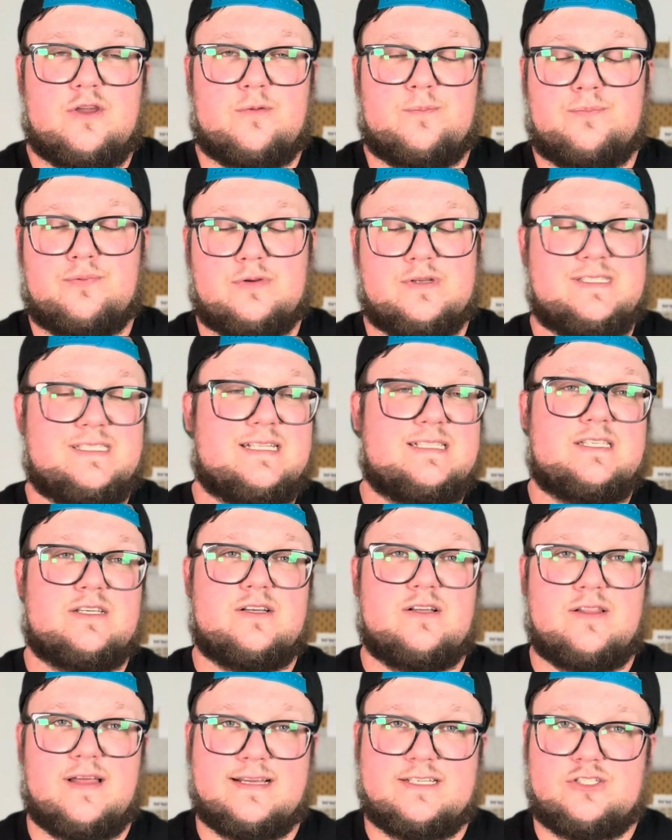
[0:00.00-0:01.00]
presents a
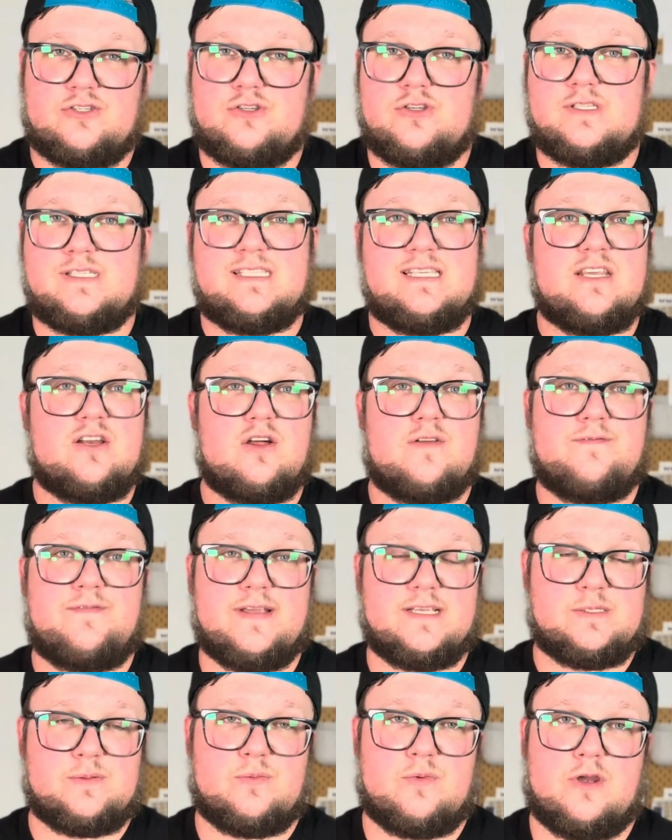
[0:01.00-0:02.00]
collection, you see it on
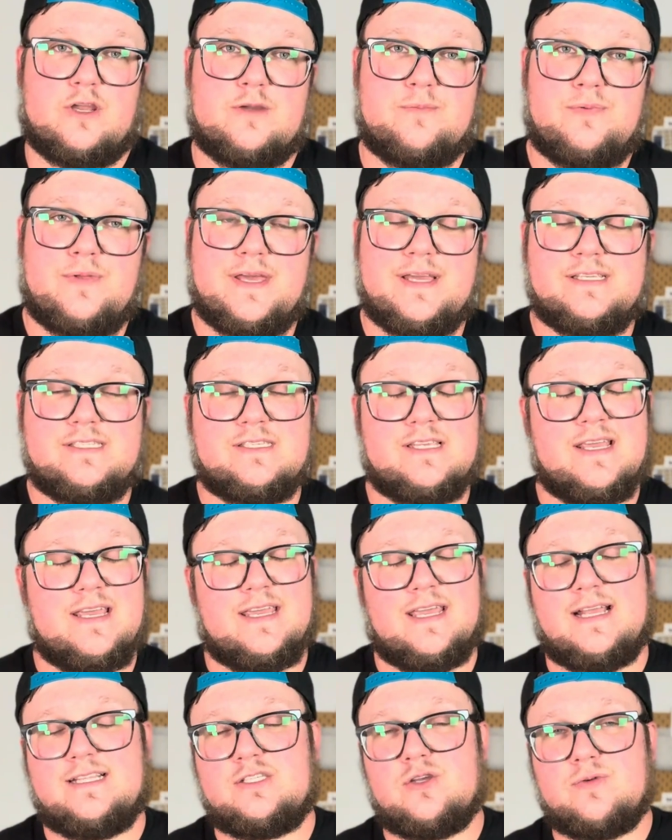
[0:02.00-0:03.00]
Facebook Marketplace,
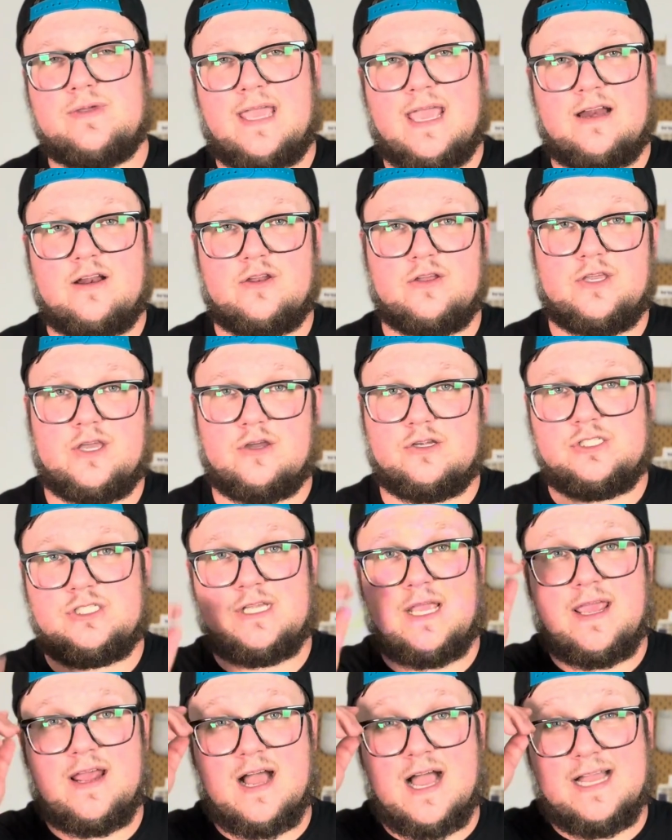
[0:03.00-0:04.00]
it's okay to
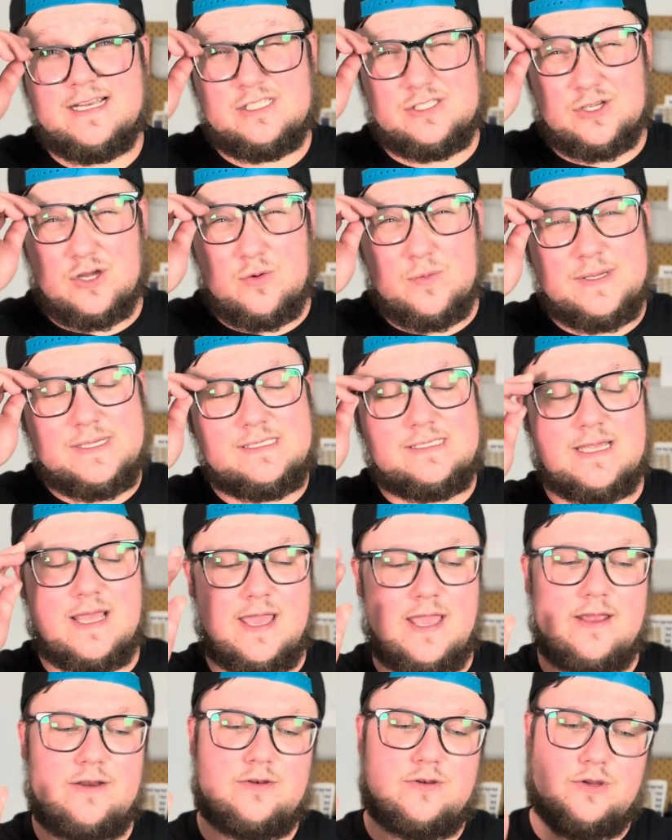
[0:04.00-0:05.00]
negotiate. I just always
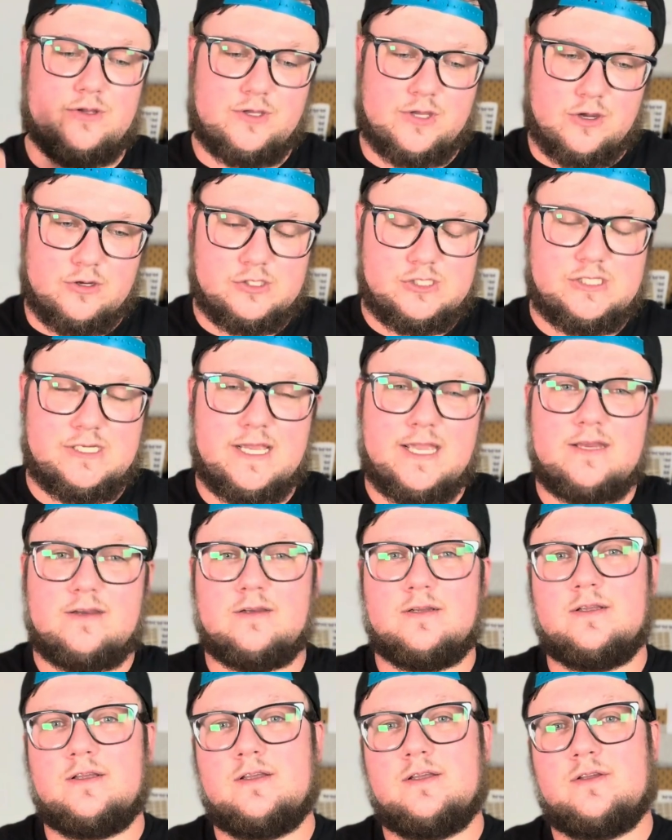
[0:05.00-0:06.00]
say
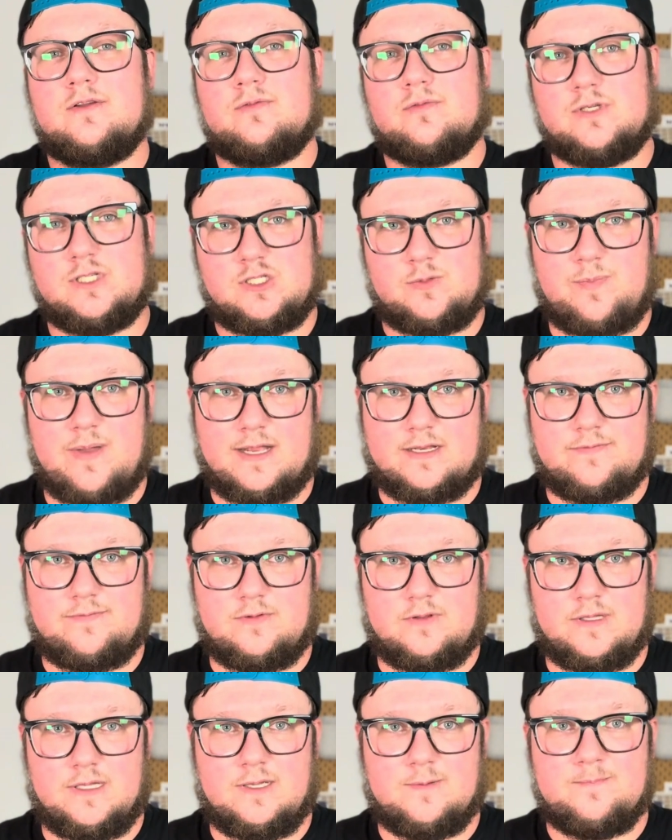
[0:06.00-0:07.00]
negotiate
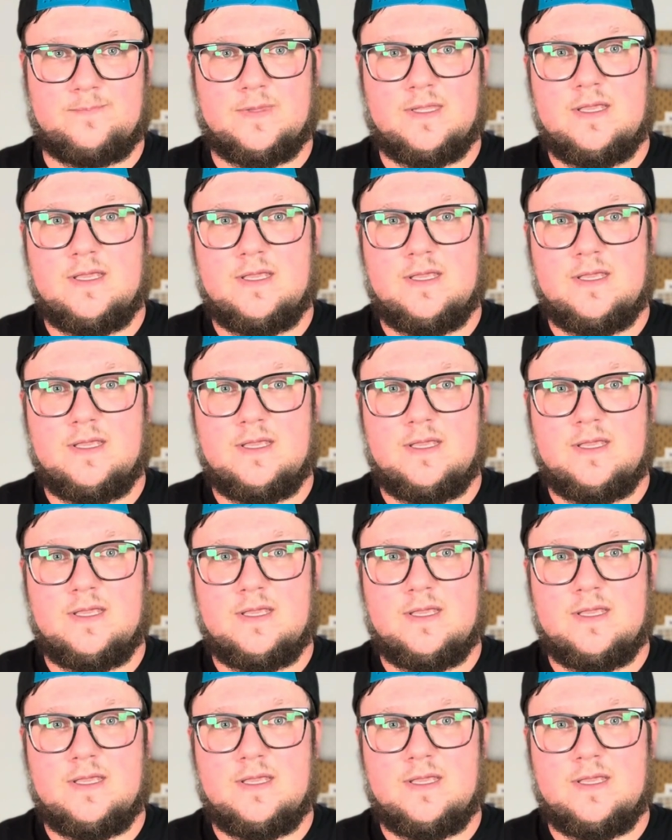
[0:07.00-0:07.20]
respectfully.